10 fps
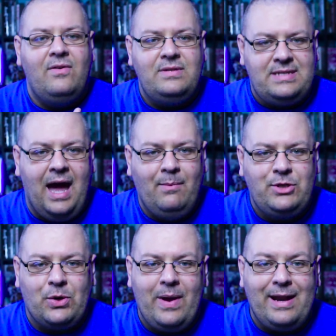Dom
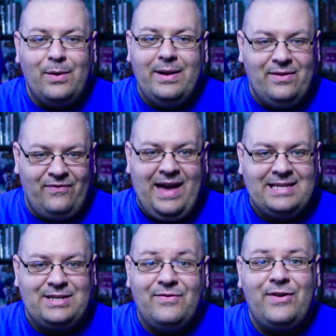Toretto in the
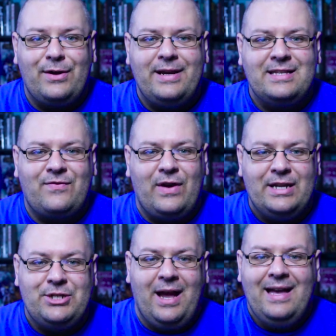Fast and the Furious
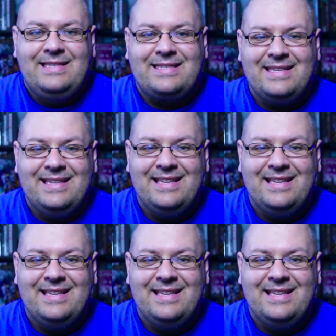franchise.